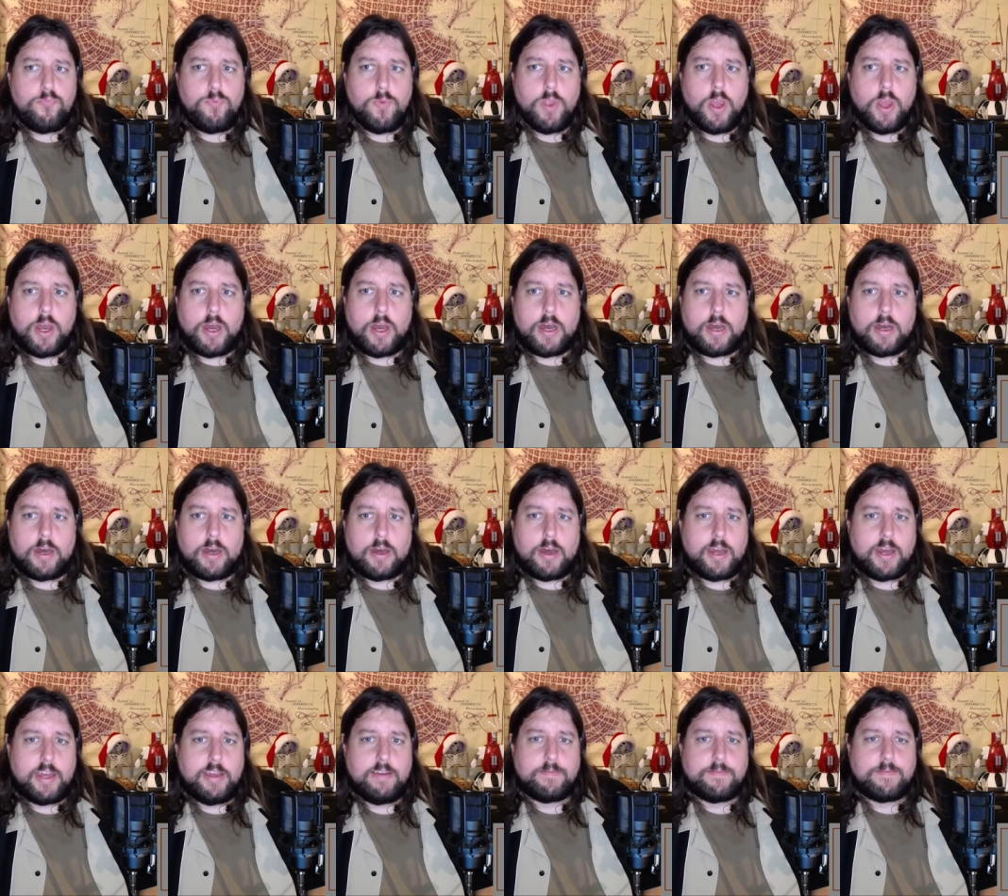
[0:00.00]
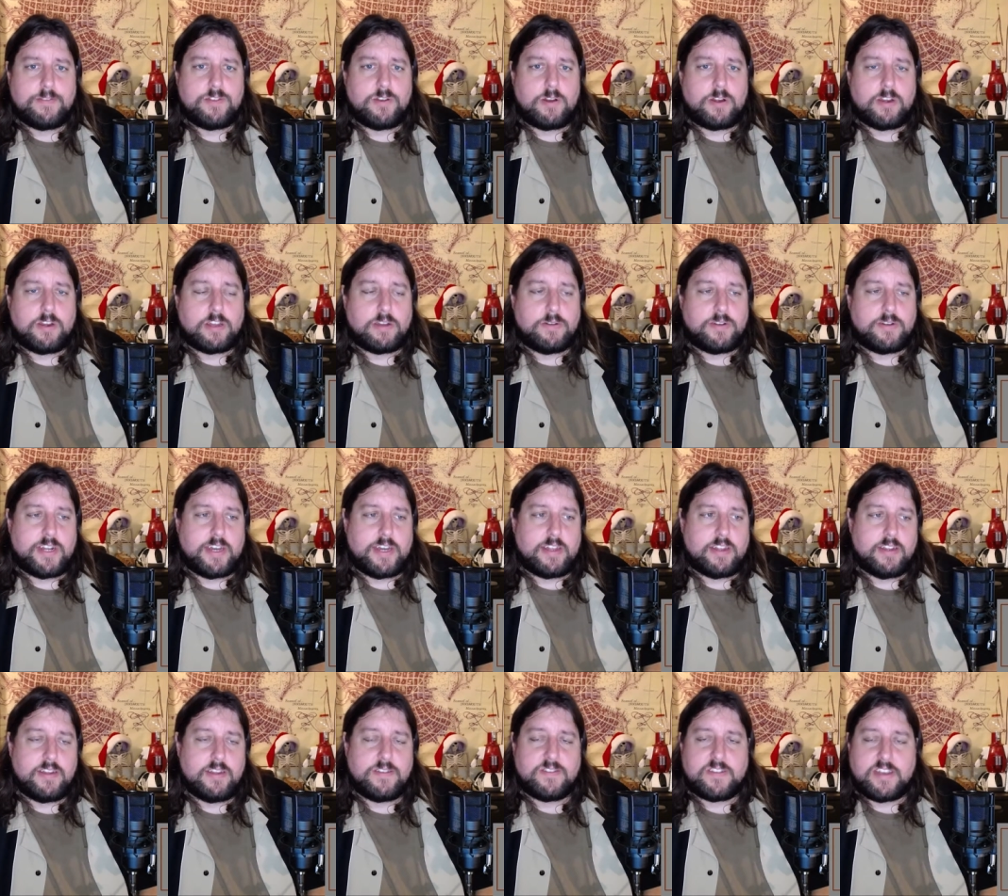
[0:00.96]
uh, I have started going down
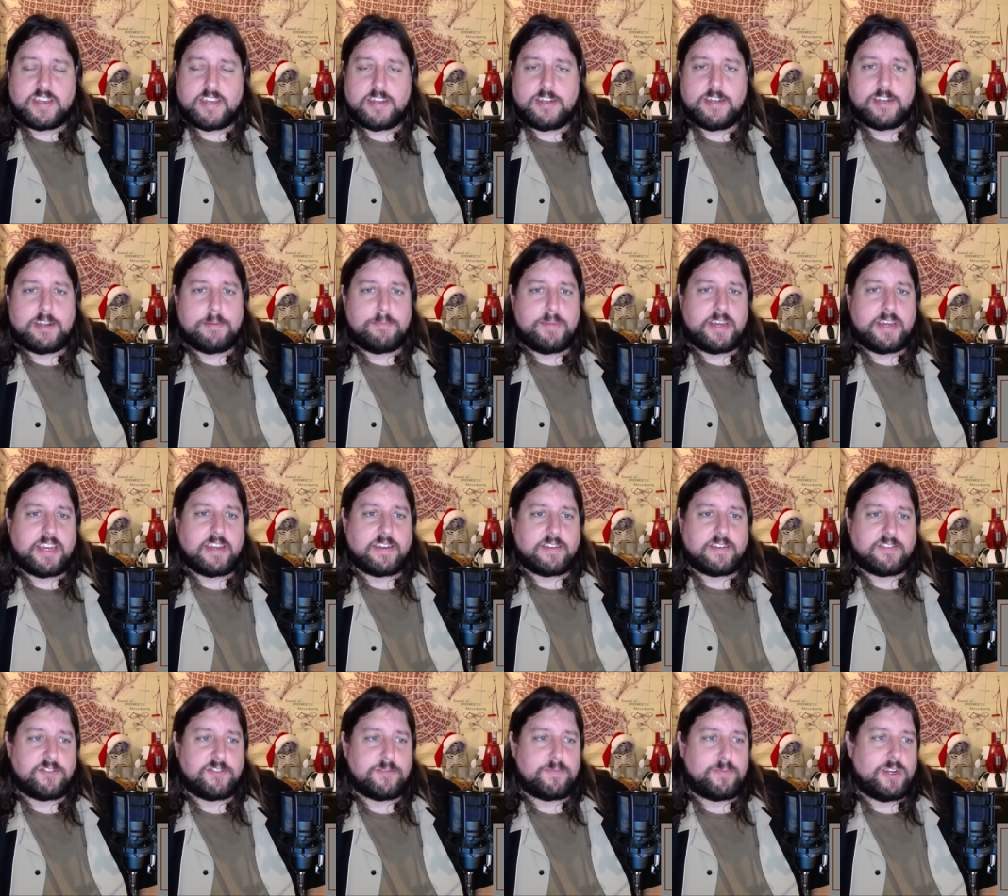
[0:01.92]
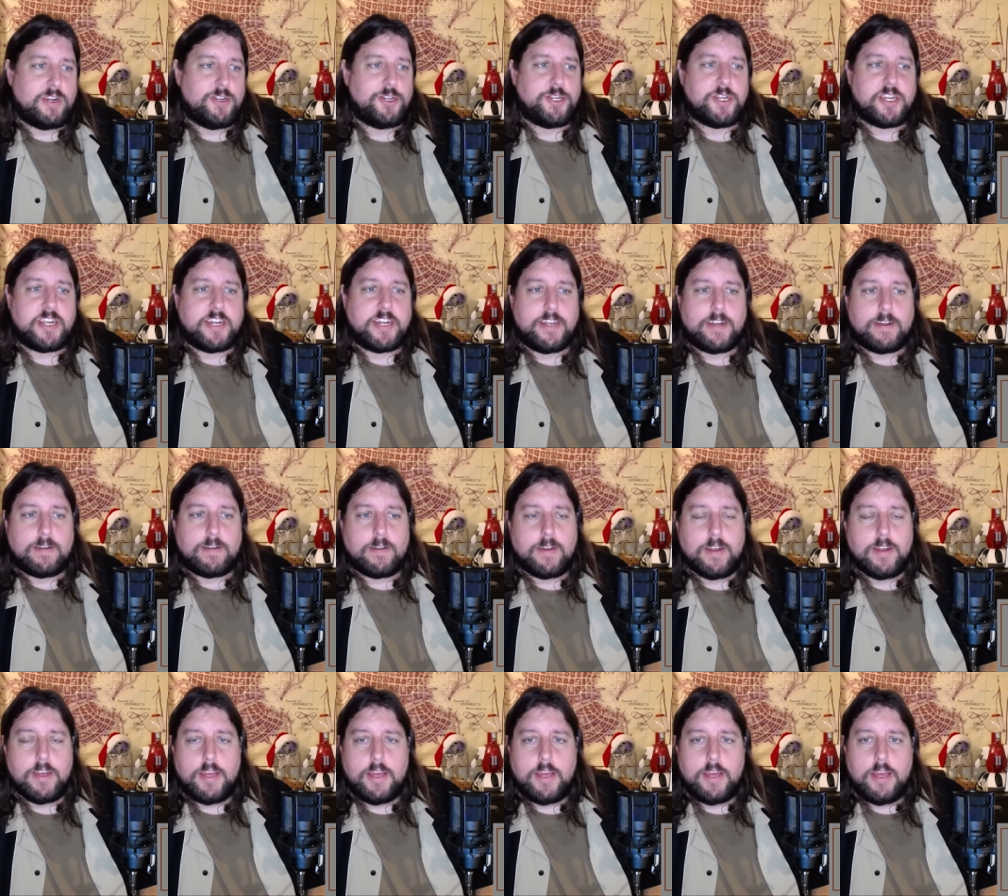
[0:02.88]
the list. I ended up making a spreadsheet here,
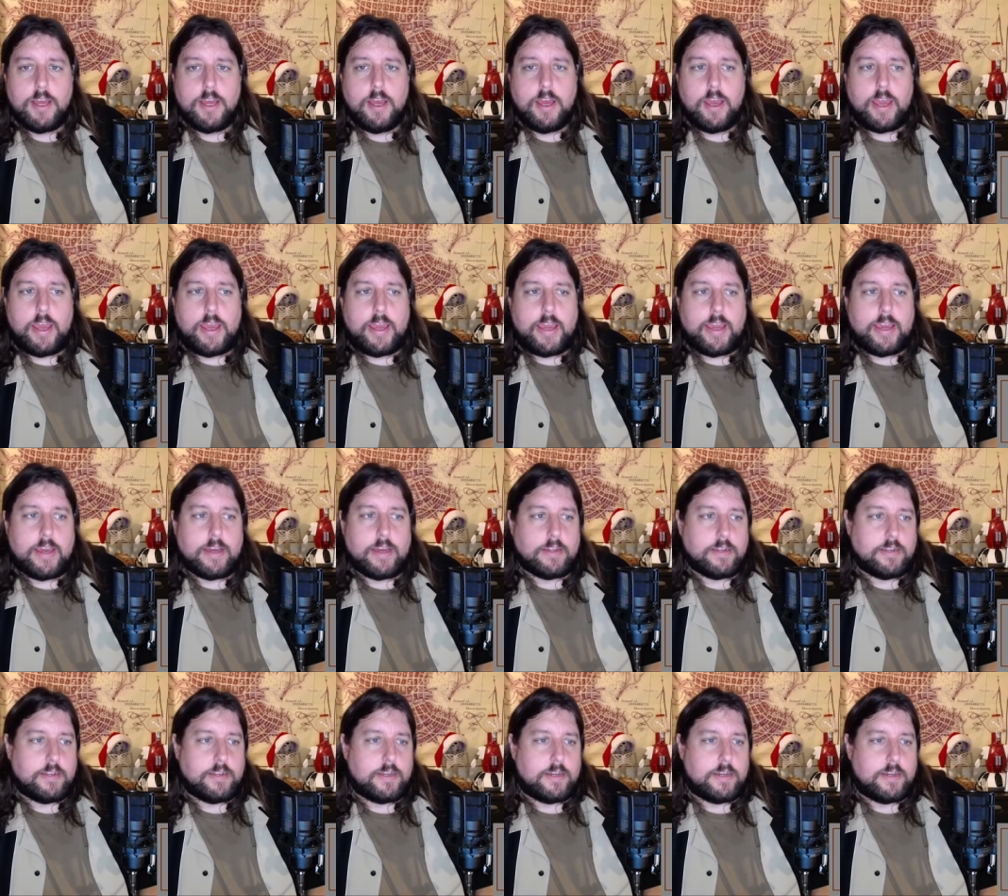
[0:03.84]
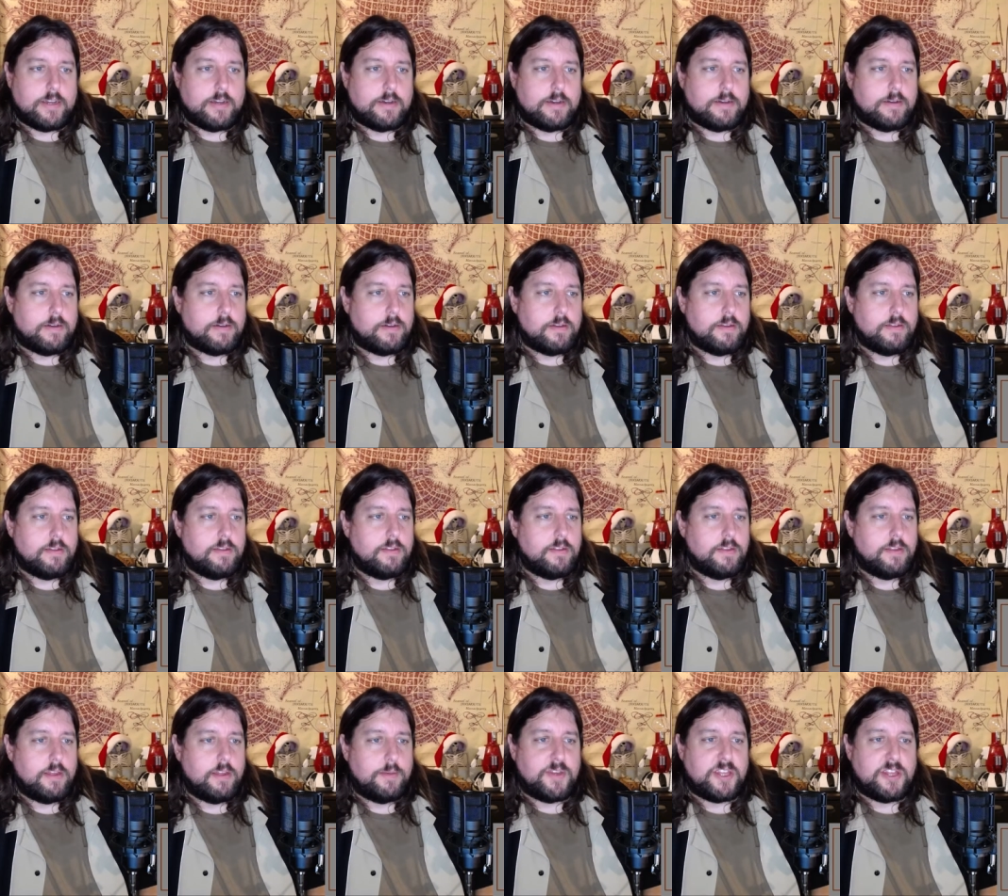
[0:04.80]
and uh,
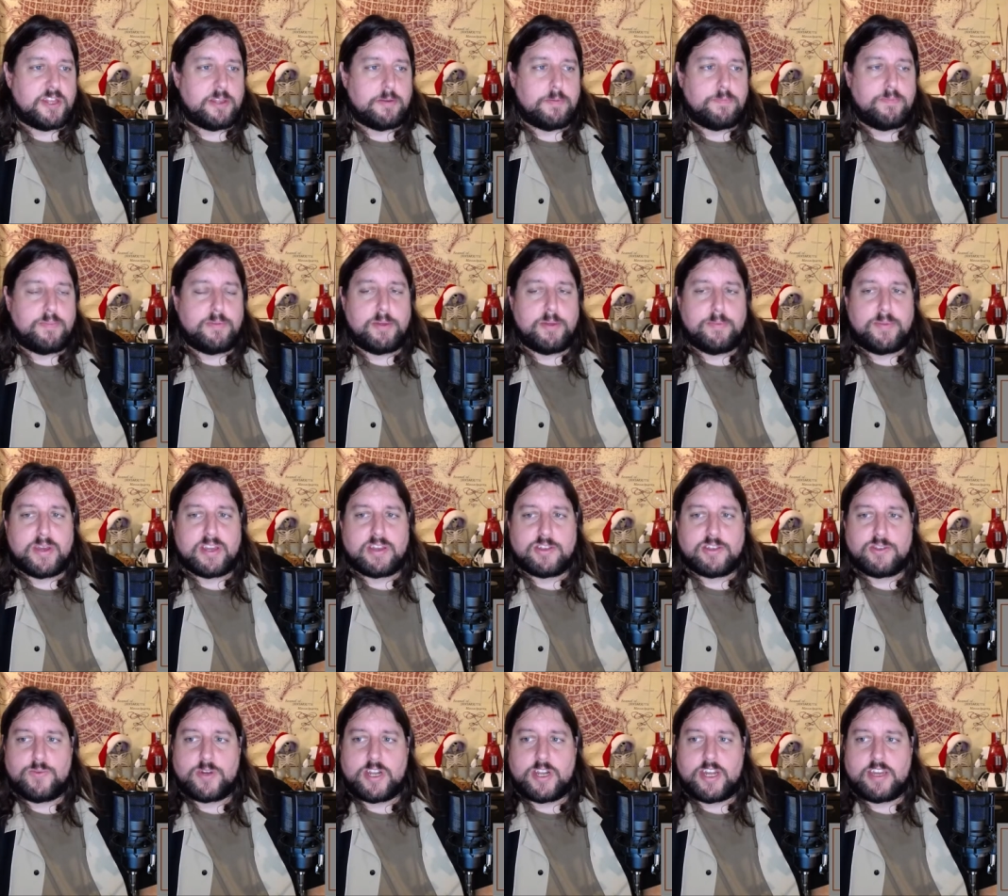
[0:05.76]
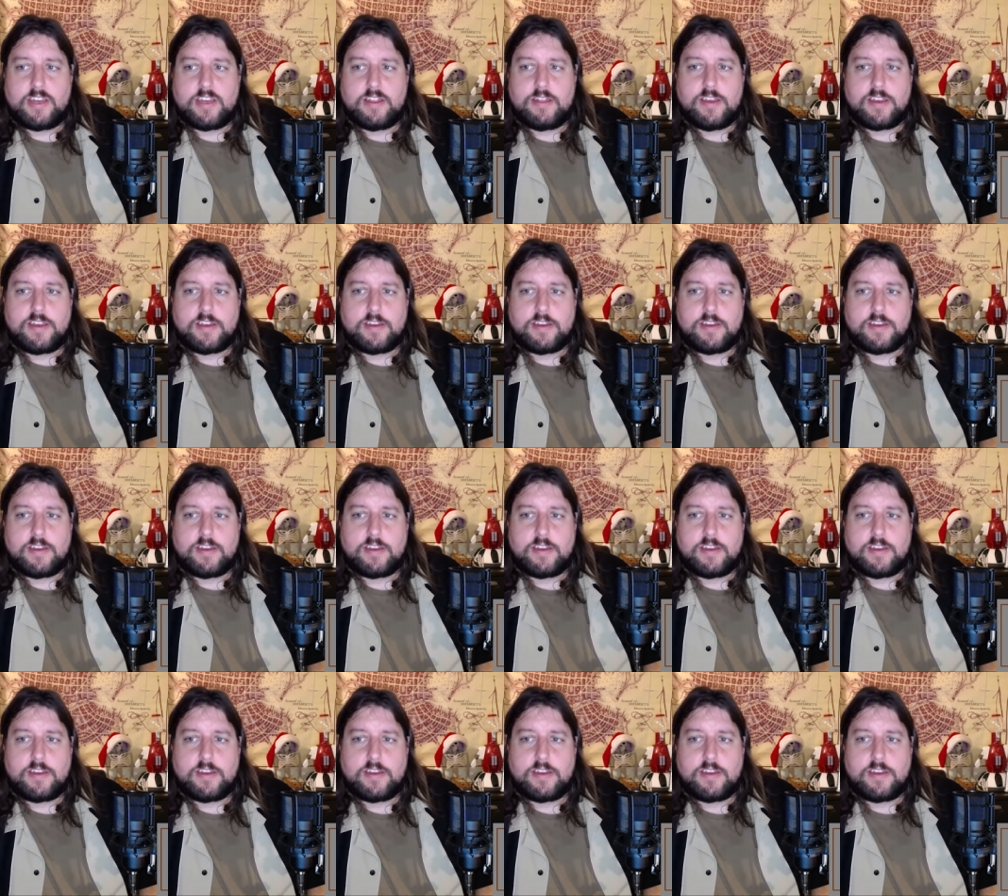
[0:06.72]
I mean, the the biggest one I could think